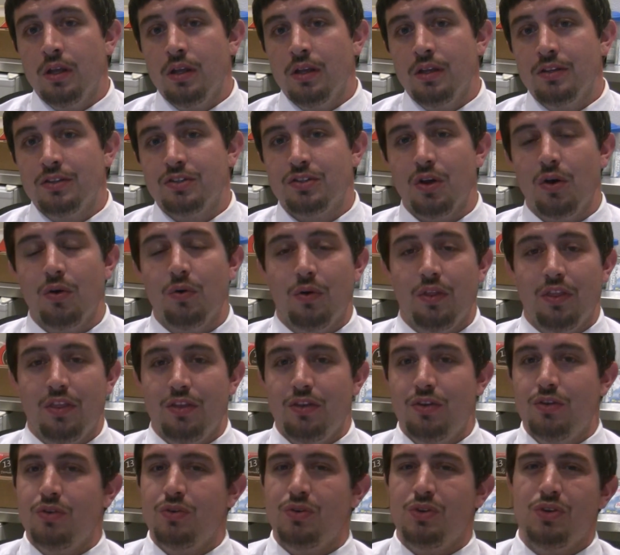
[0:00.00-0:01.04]
So
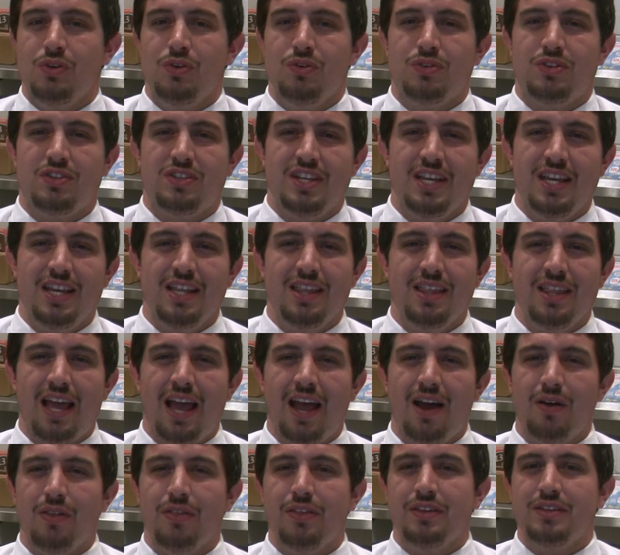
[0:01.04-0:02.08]
you see
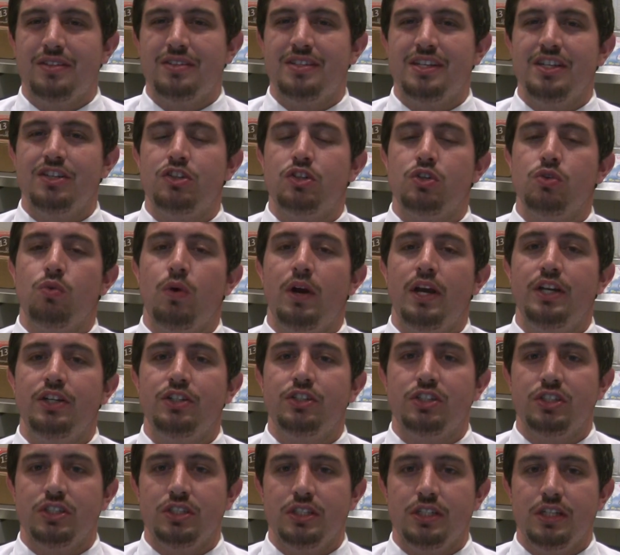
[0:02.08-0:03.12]
how the
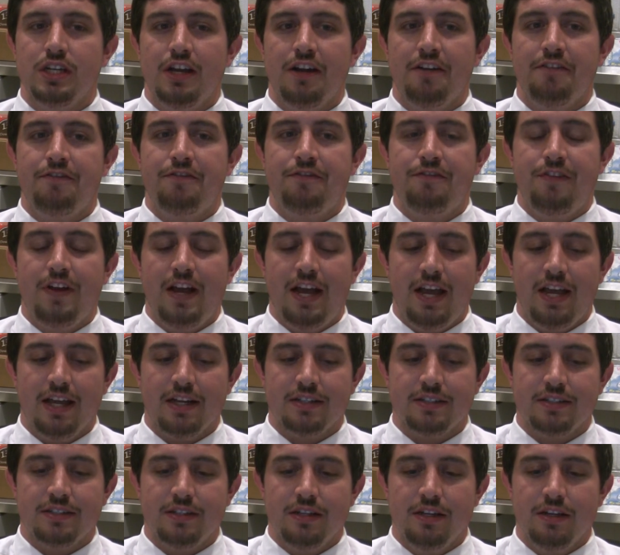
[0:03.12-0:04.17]
situation
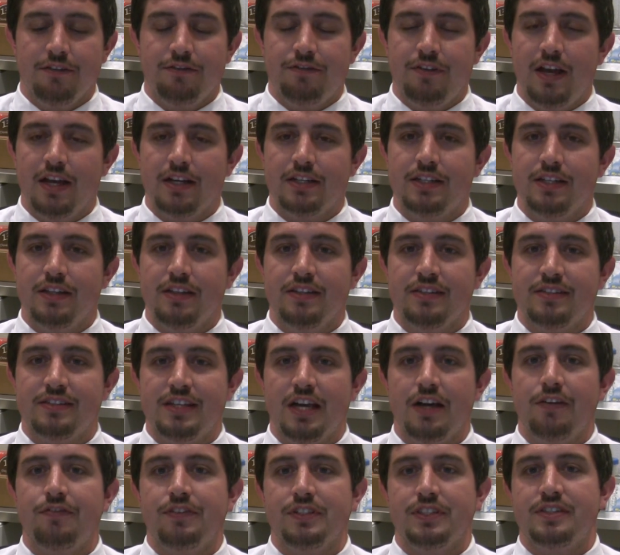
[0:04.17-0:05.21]
affected the
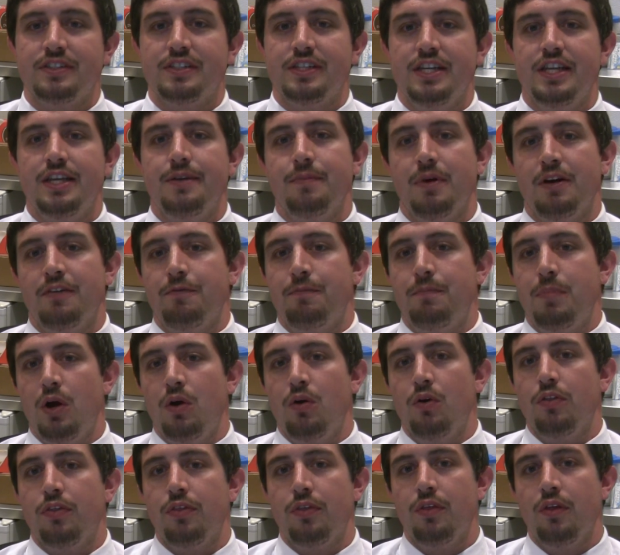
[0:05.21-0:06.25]
self-esteem of
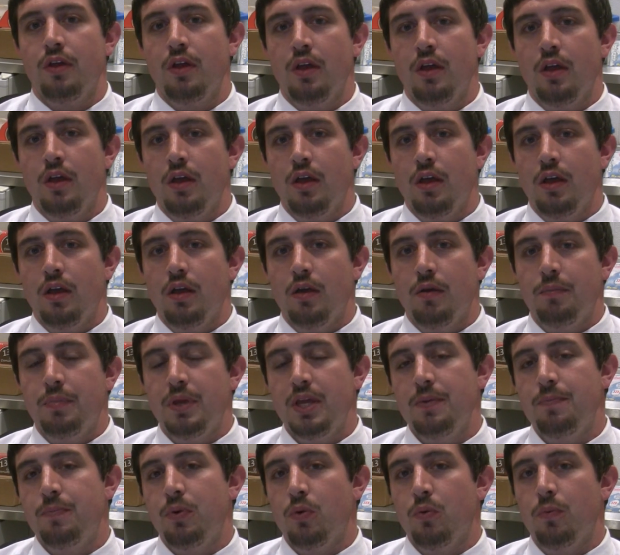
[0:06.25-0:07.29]
both
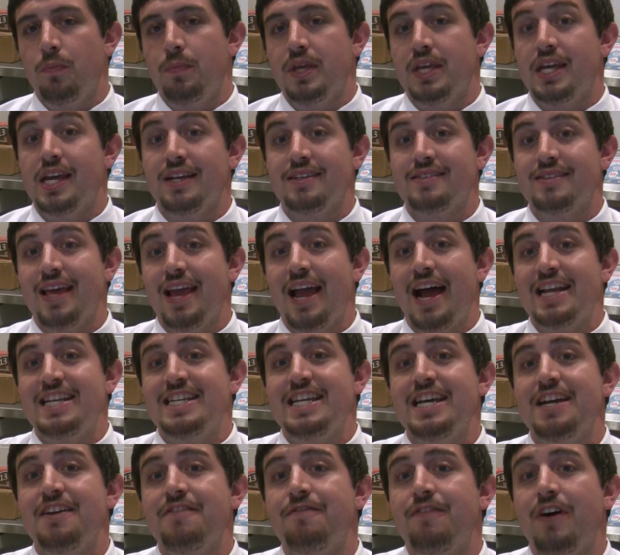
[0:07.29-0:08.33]
people because they
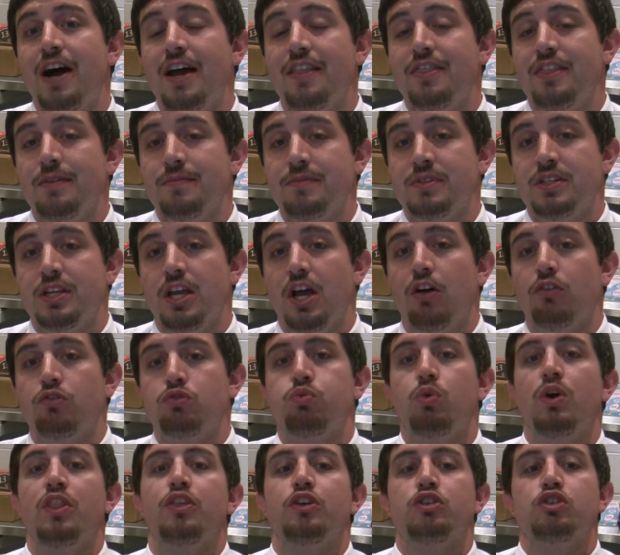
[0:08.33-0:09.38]
identified
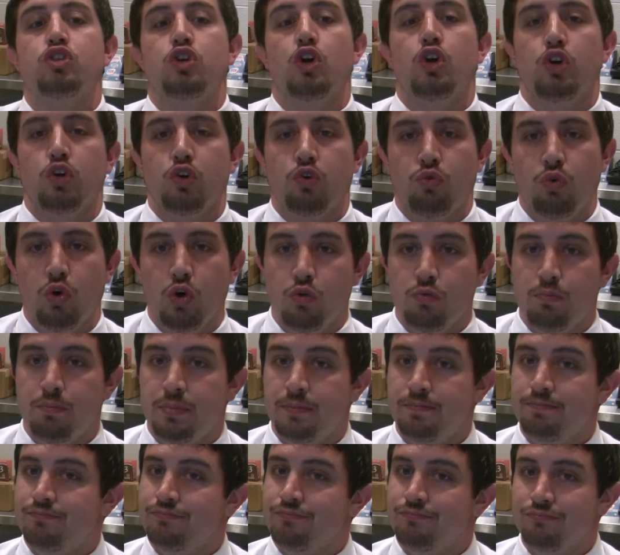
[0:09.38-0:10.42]
themselves with a certain group.
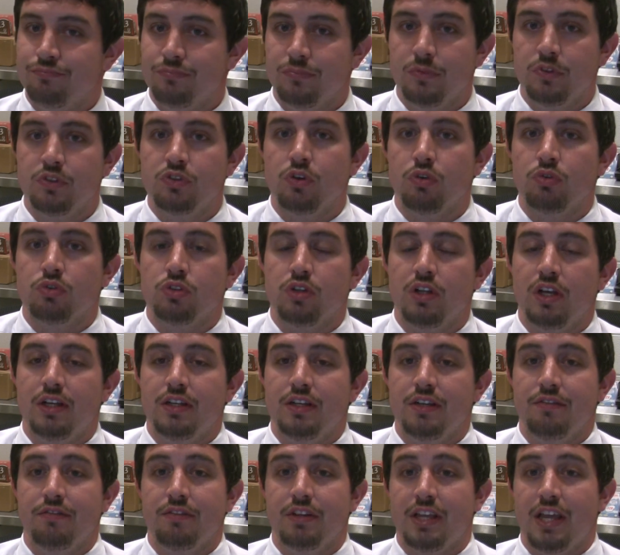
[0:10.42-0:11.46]
Social
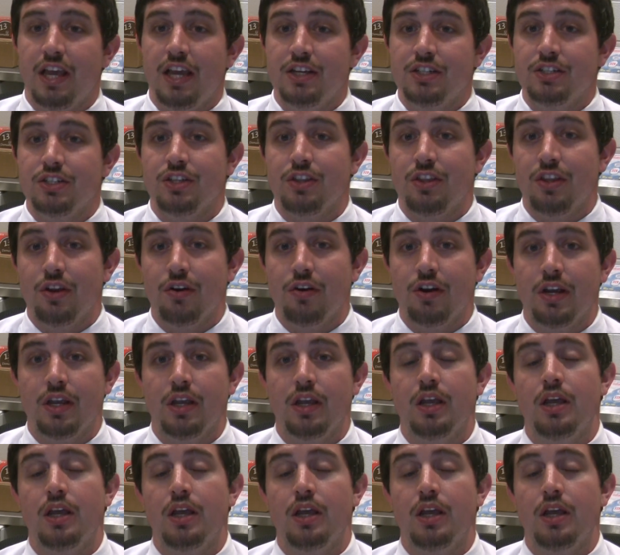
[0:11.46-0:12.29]
identification theory.